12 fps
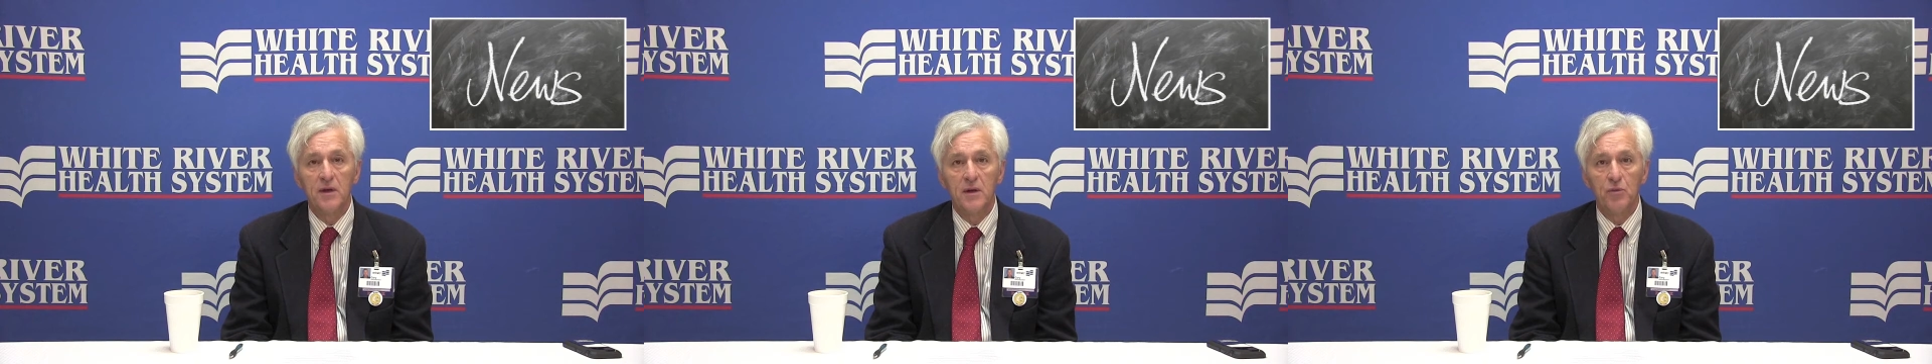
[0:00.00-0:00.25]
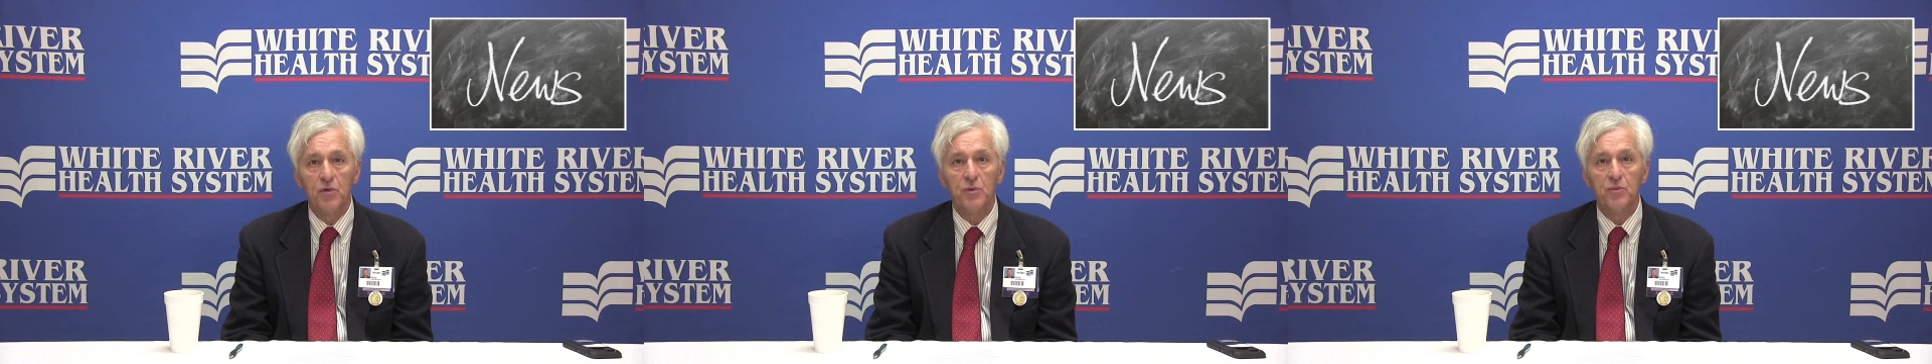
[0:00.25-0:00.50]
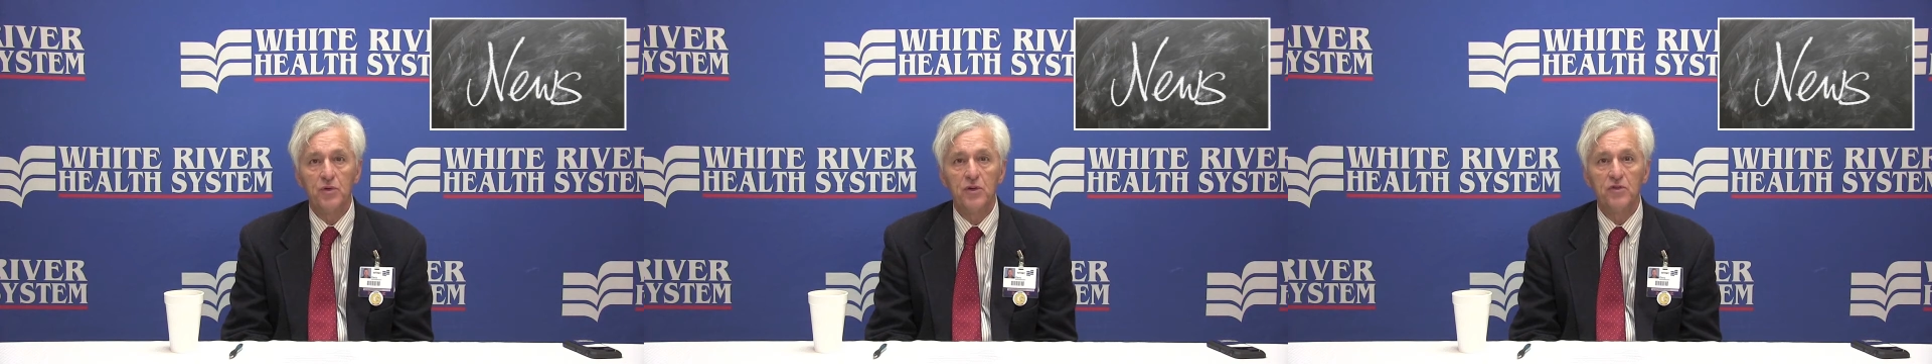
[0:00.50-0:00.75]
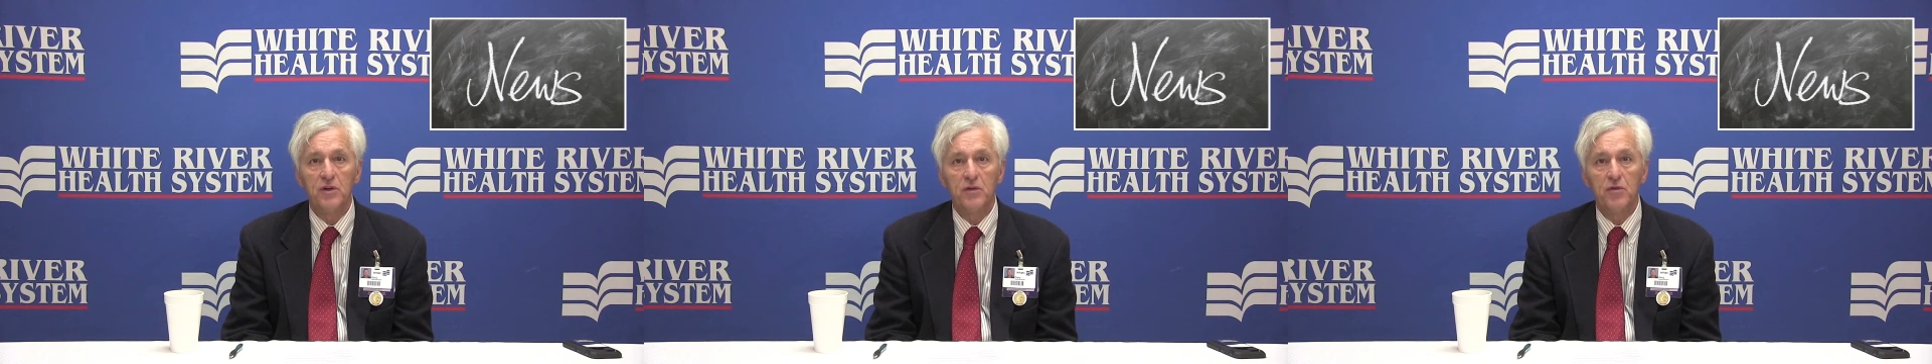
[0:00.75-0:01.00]
I'm really
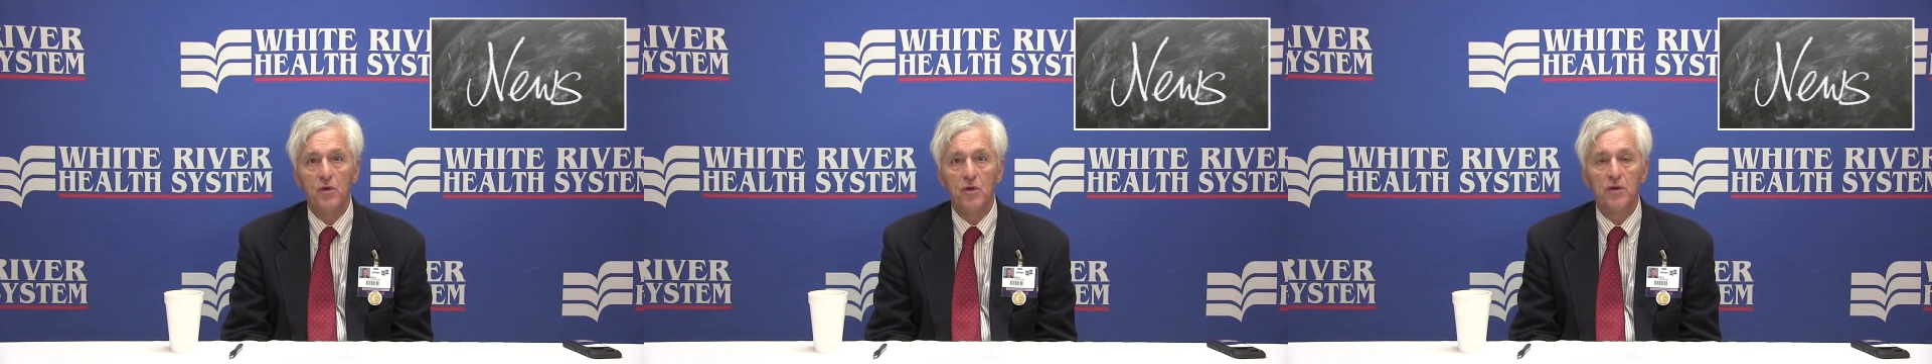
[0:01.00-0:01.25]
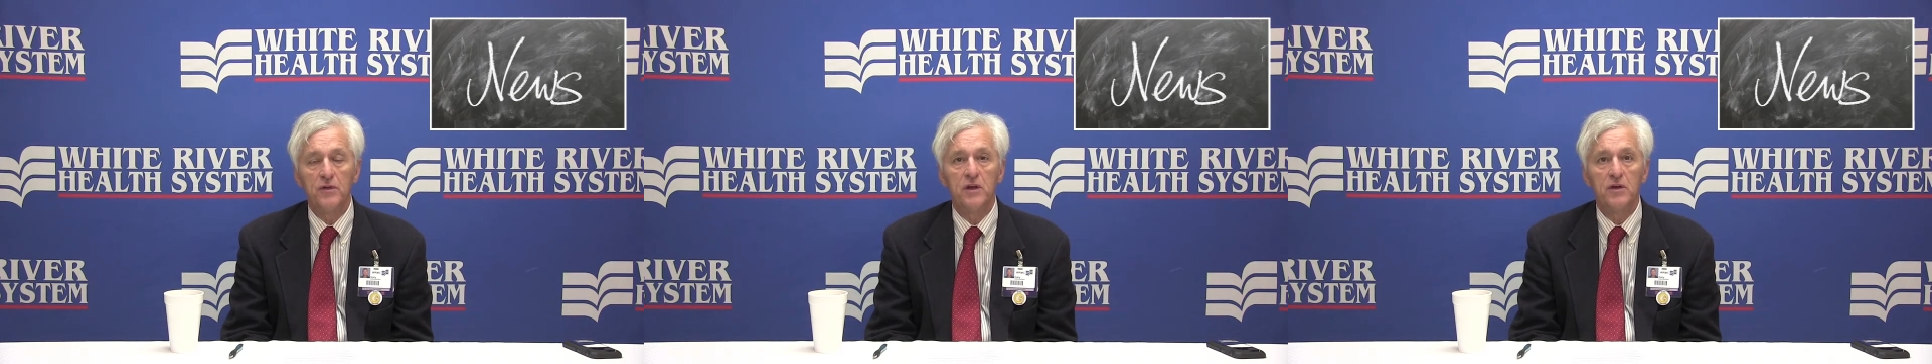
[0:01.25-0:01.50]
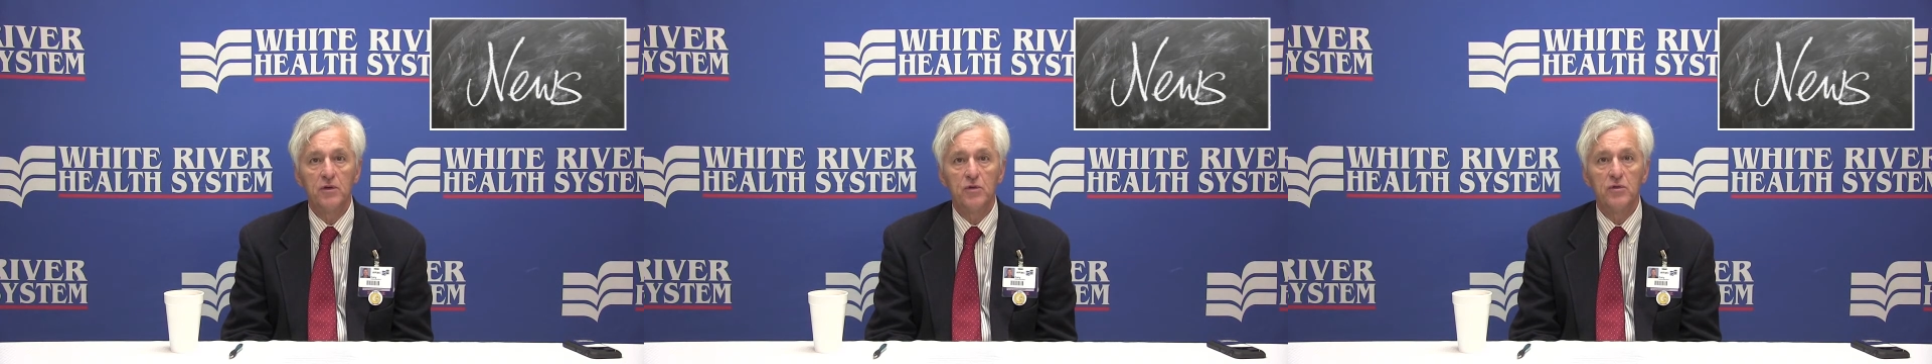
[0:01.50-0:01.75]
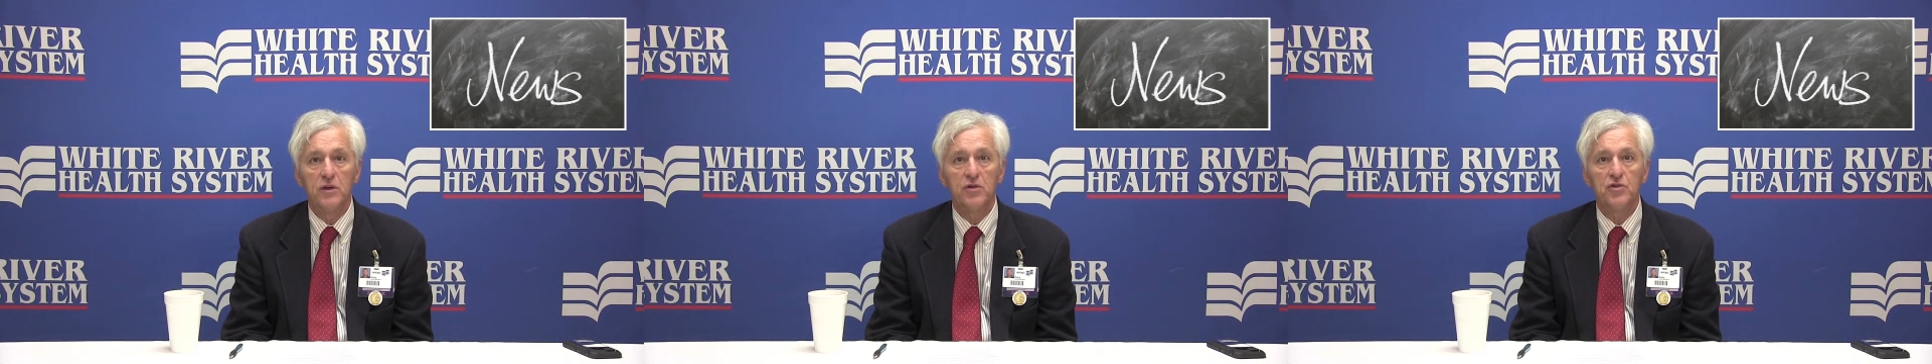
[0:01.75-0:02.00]
pleased to have Doyle in that
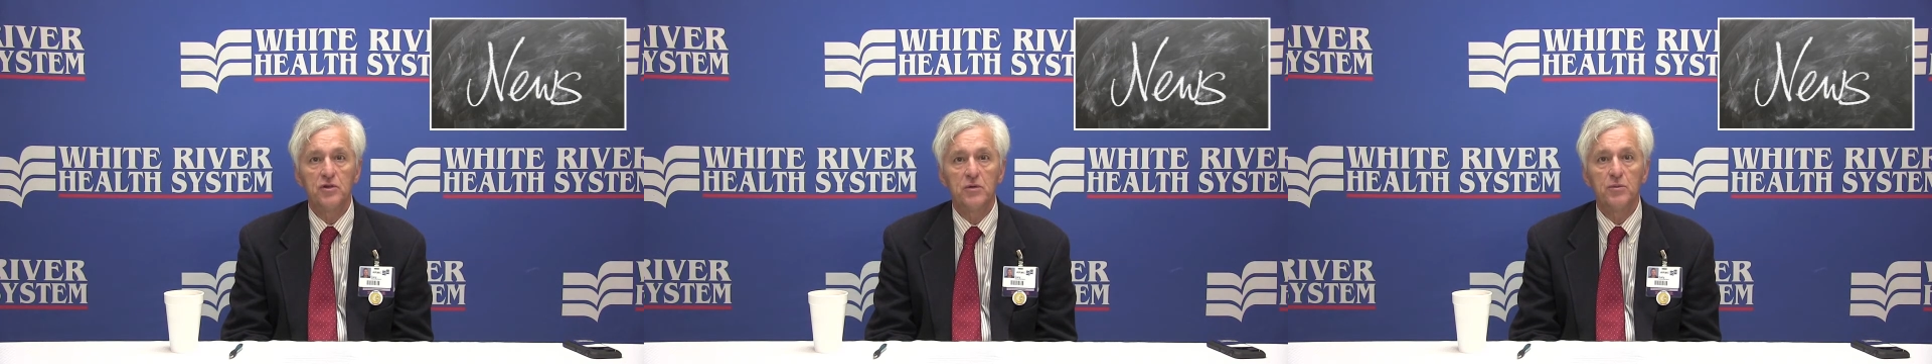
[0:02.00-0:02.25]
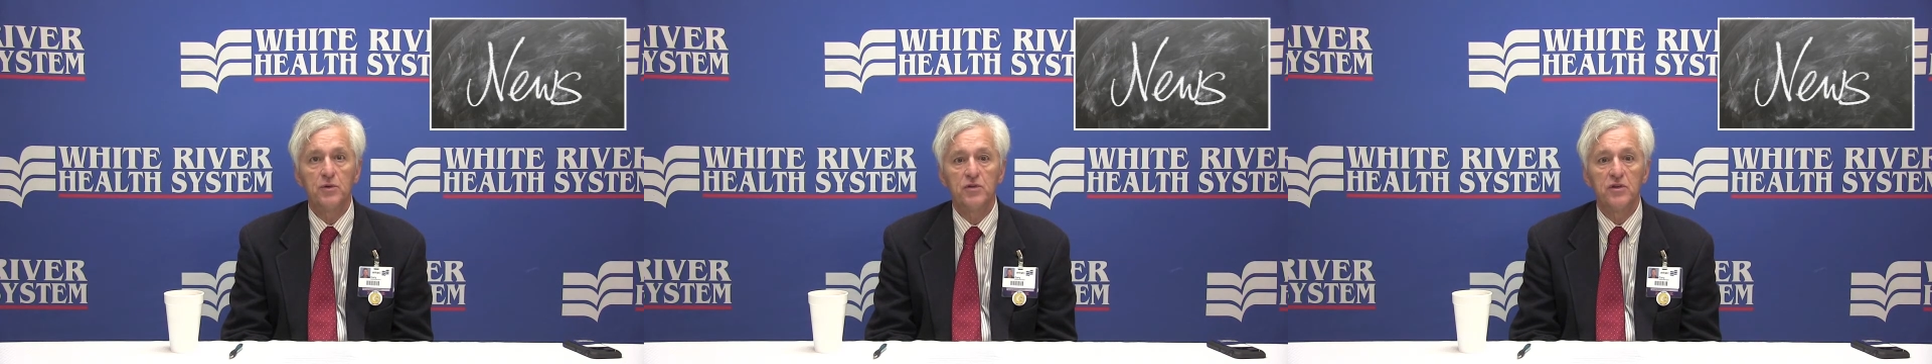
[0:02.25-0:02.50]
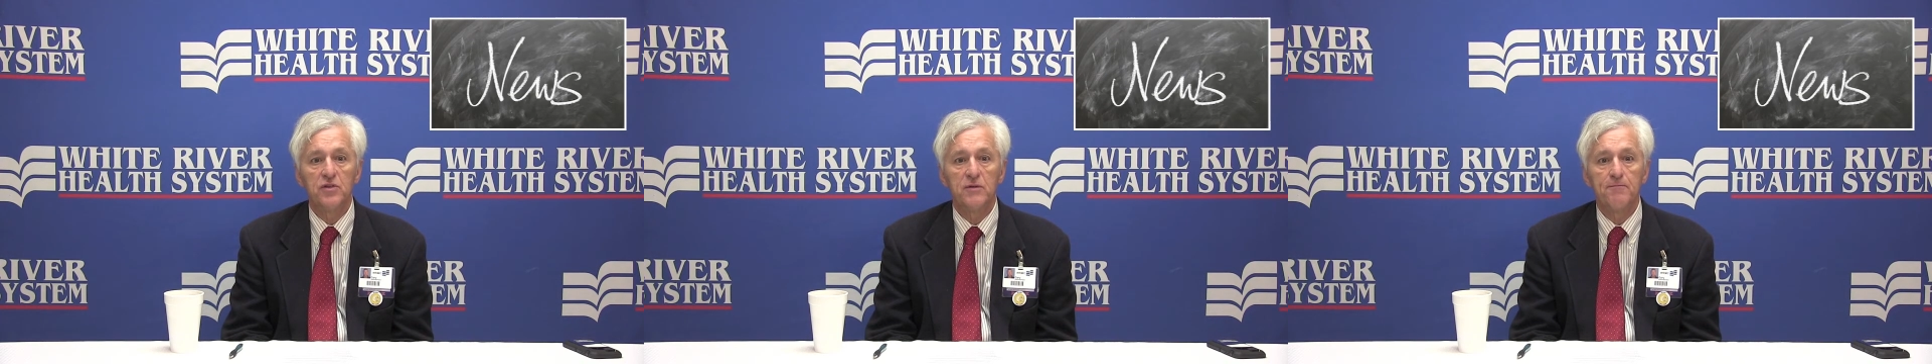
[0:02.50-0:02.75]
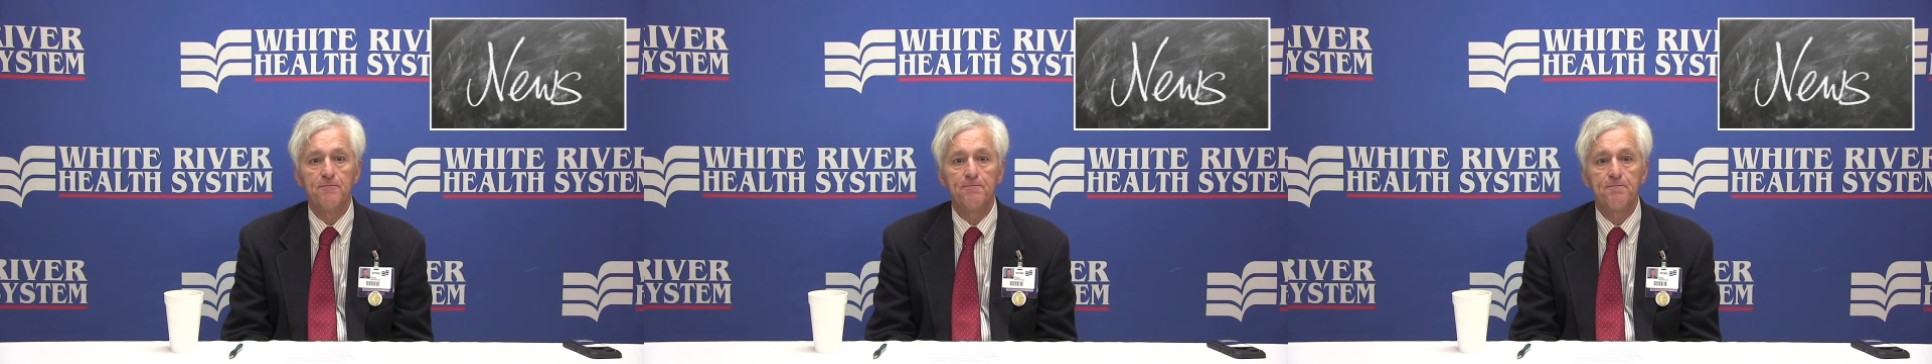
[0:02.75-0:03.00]
new leadership
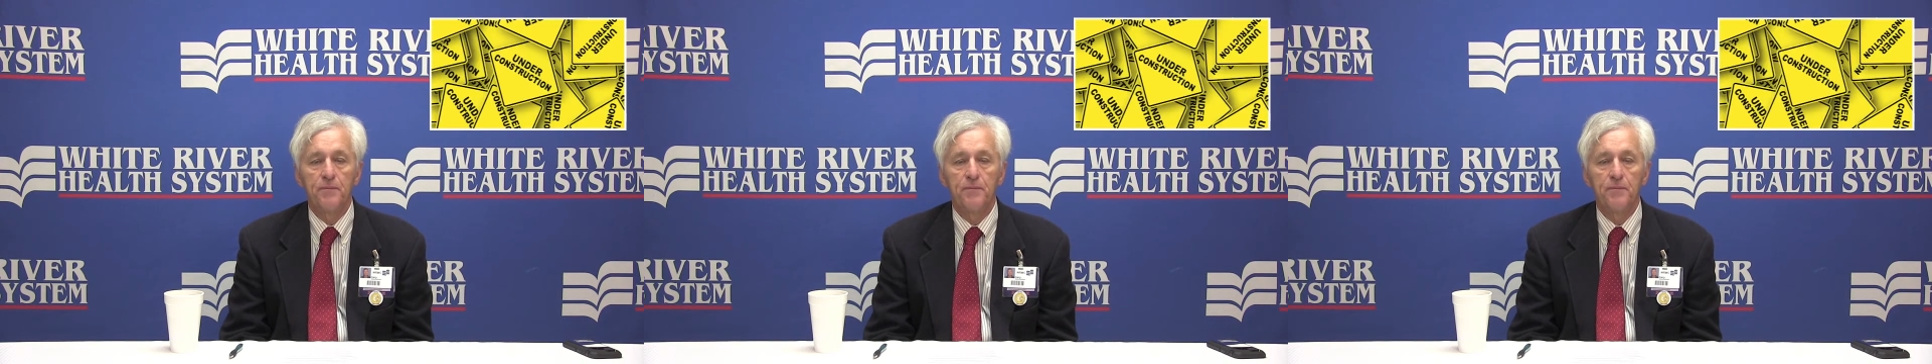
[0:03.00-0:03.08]
position.